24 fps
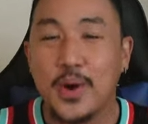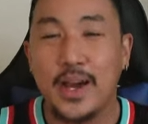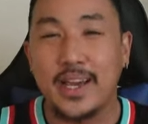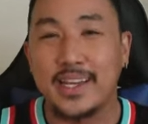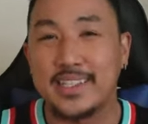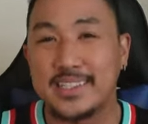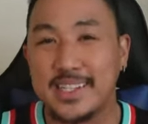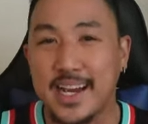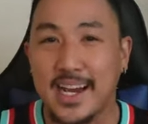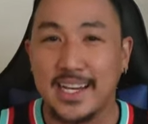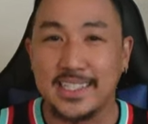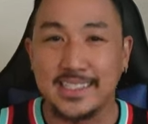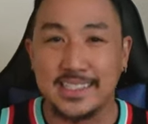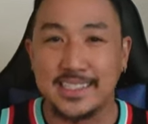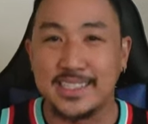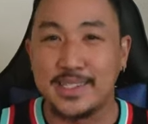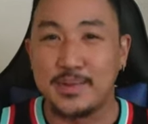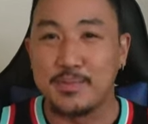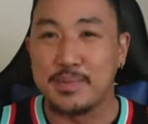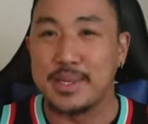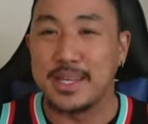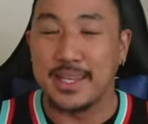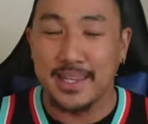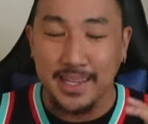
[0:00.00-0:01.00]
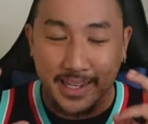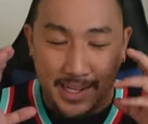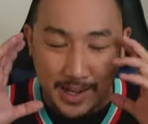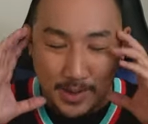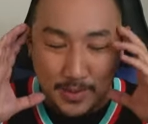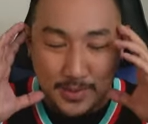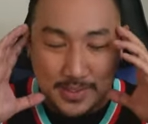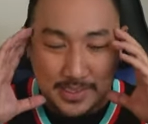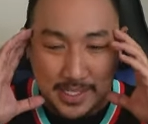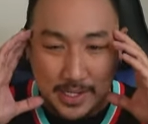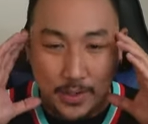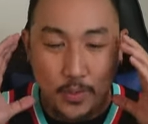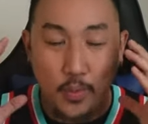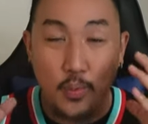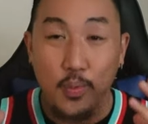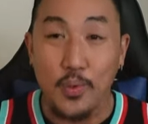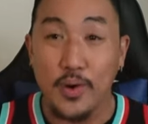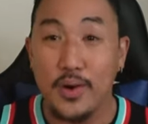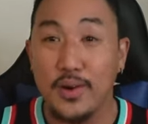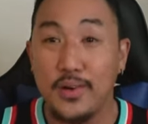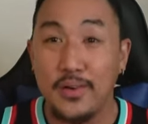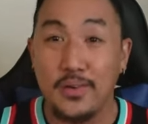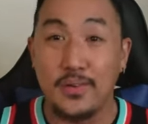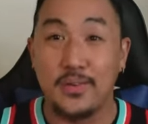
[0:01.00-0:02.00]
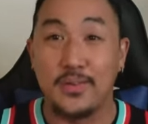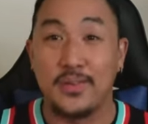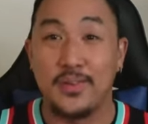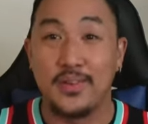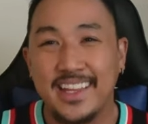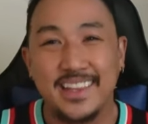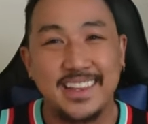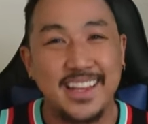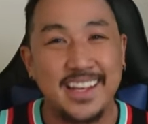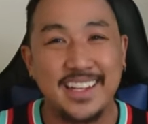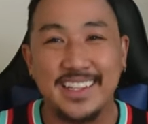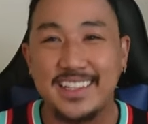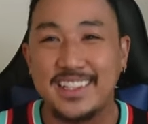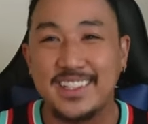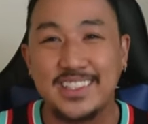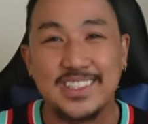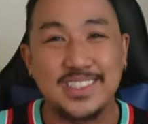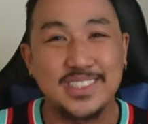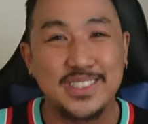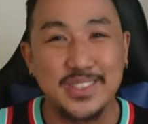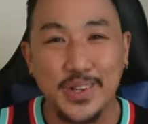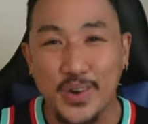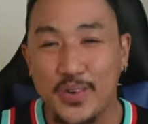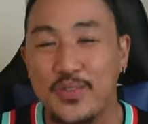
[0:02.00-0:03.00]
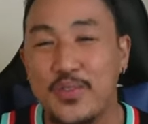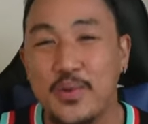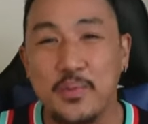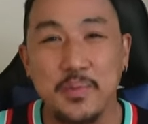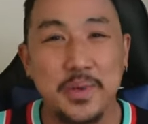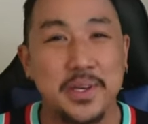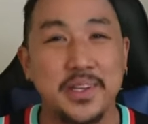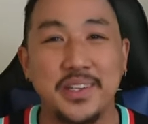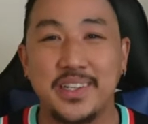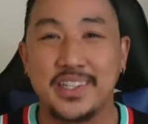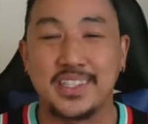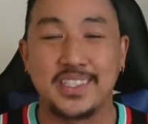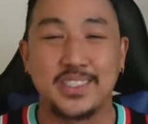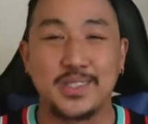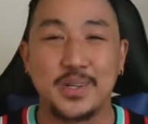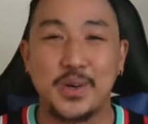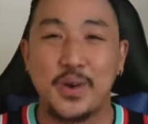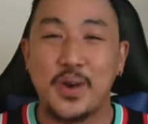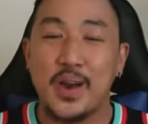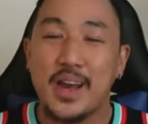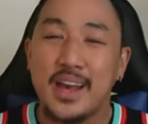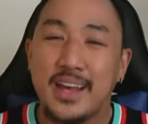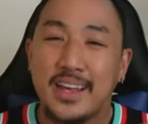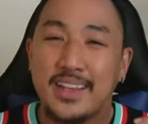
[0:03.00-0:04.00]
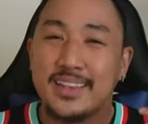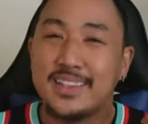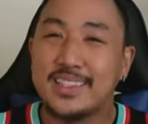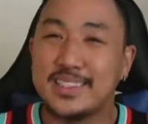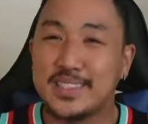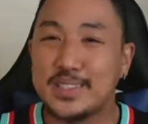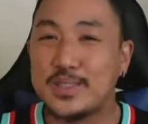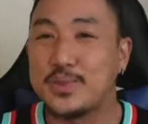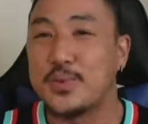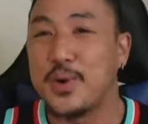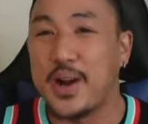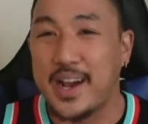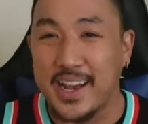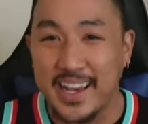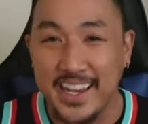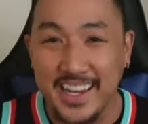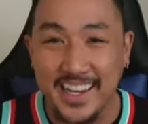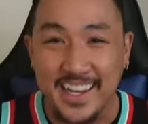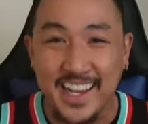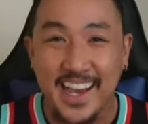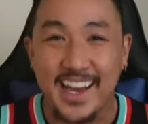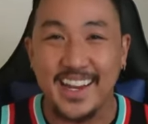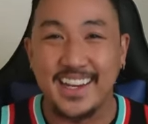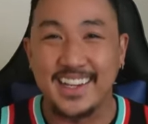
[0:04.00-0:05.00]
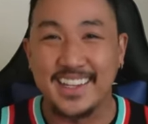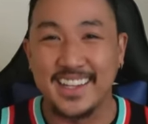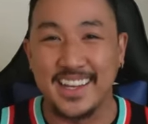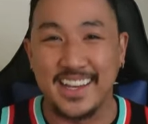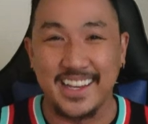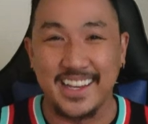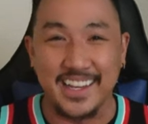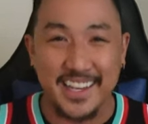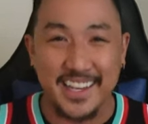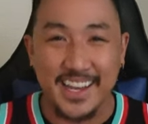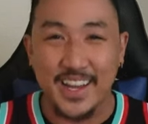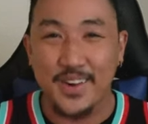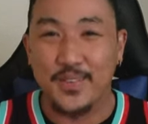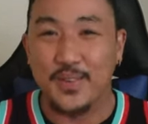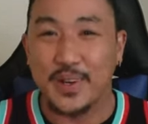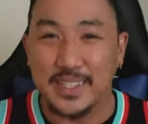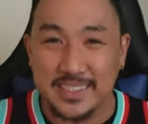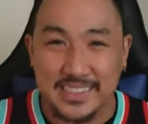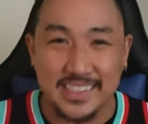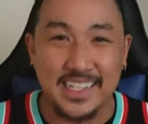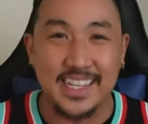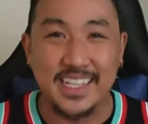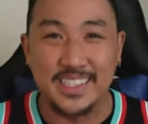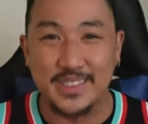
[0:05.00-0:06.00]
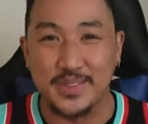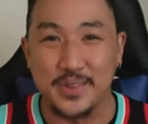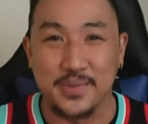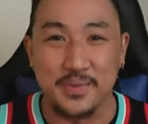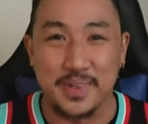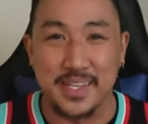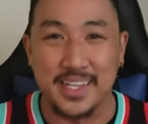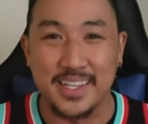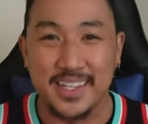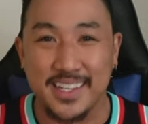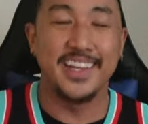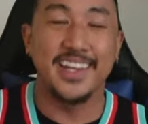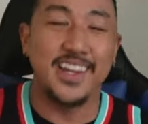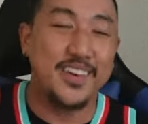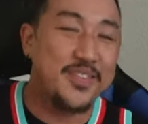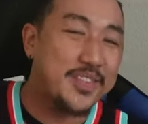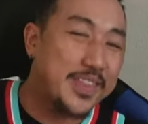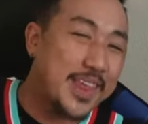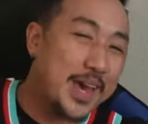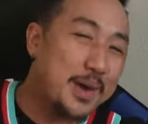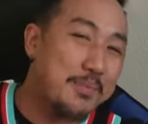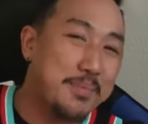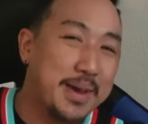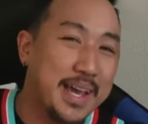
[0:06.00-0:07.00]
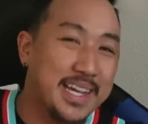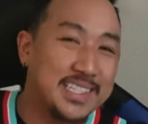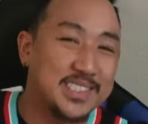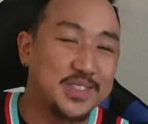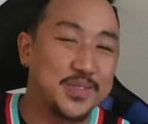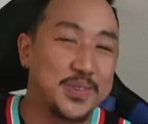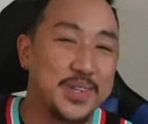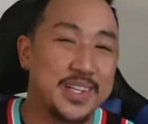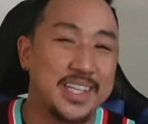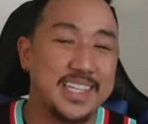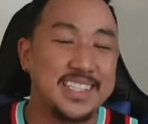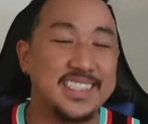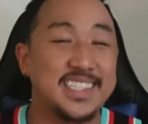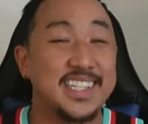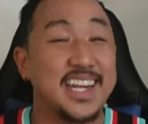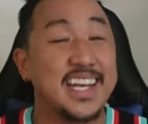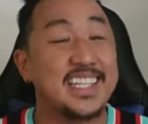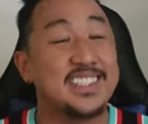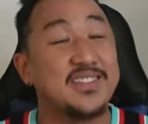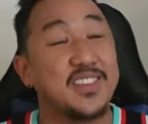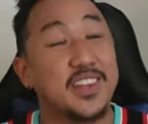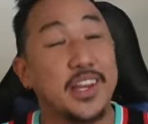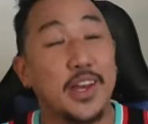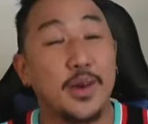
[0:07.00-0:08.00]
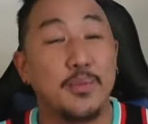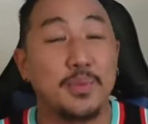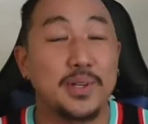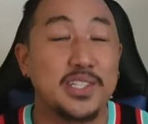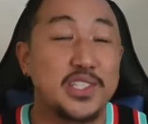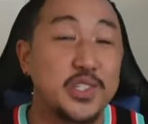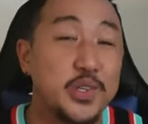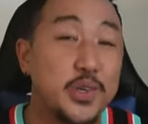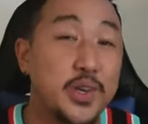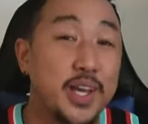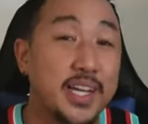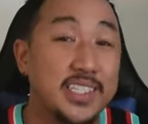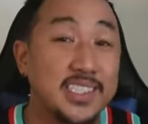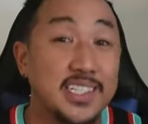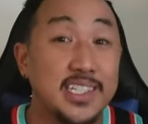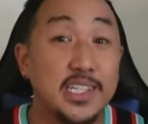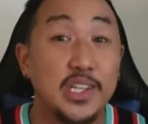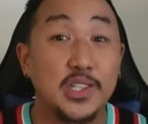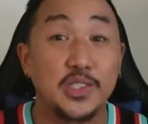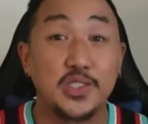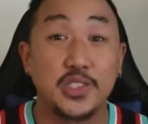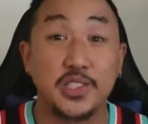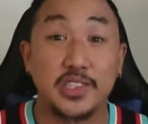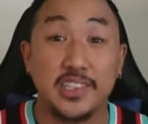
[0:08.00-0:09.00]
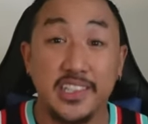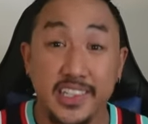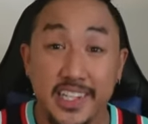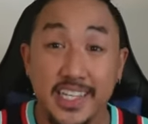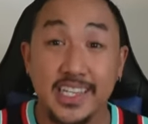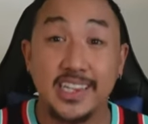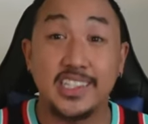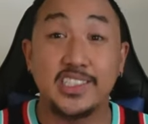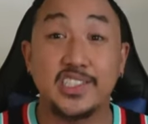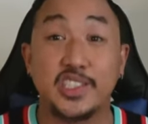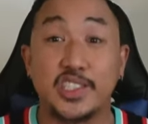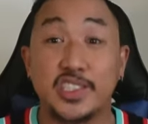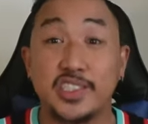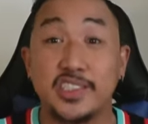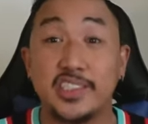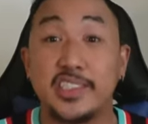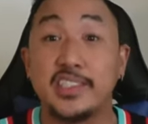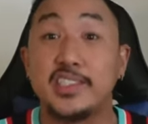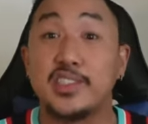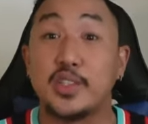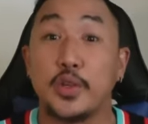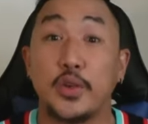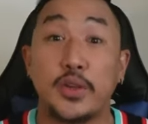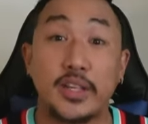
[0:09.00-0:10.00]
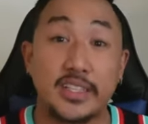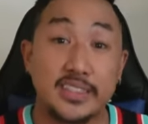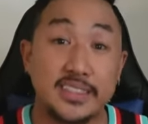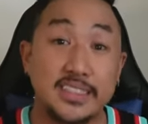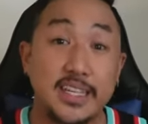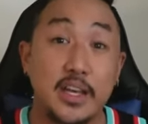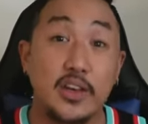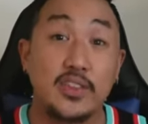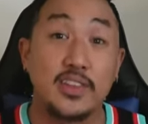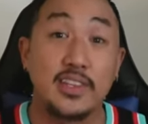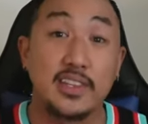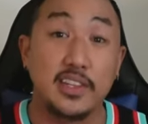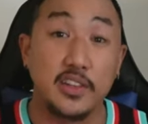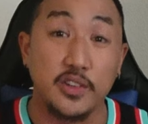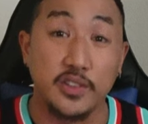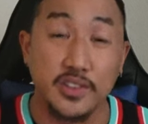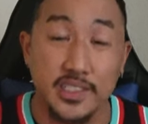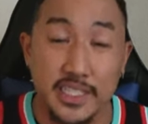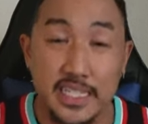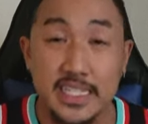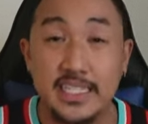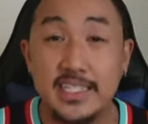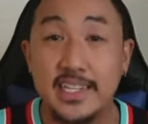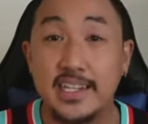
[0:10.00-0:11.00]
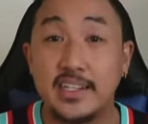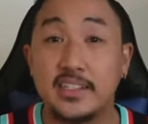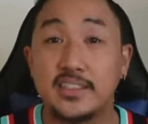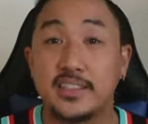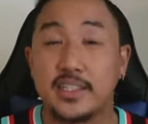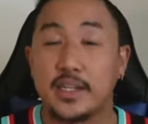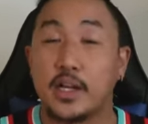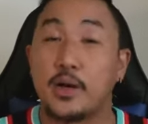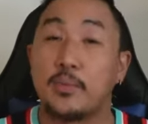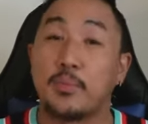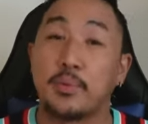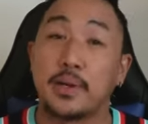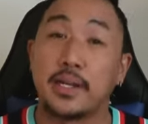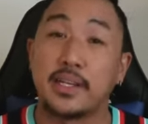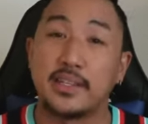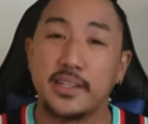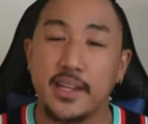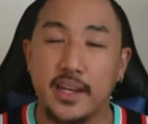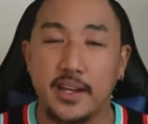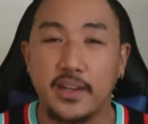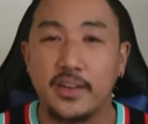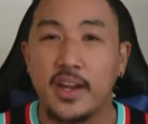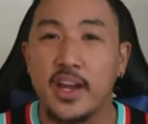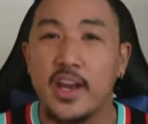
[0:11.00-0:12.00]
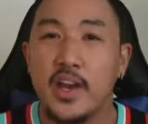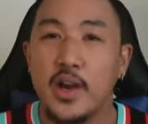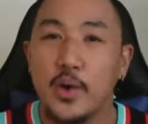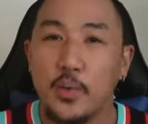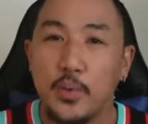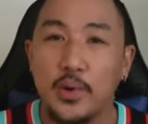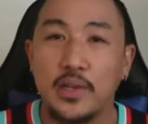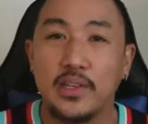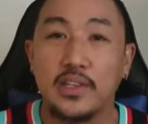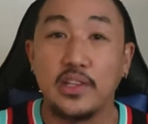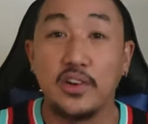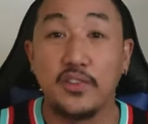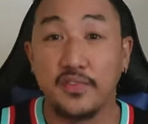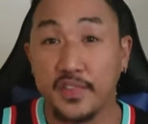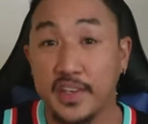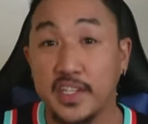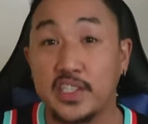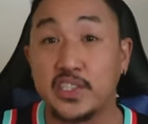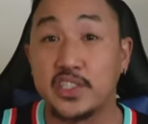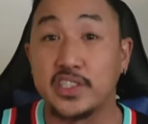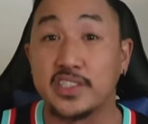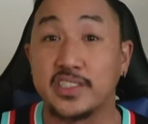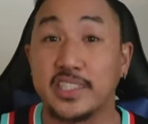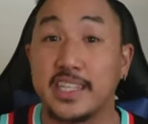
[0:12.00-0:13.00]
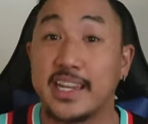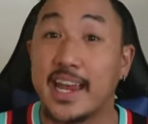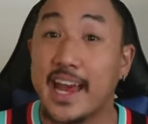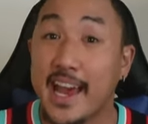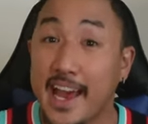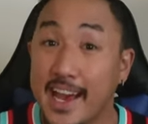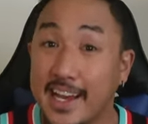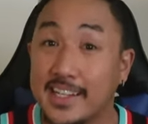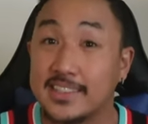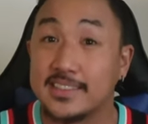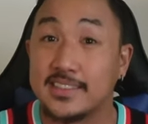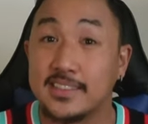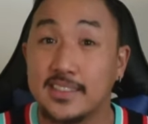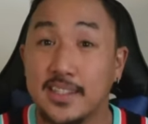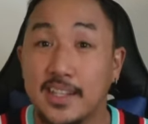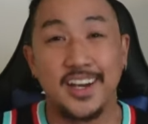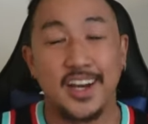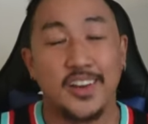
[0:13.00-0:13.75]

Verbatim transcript: why it ties into me, and I was like, whoa, that looks so familiar. So this is why it kind of like resonates with me. Enough of that backstory. In today's video, I'm going to show you guys a closer look at the jersey so you can see all the little details, and I'll break down what little features it has.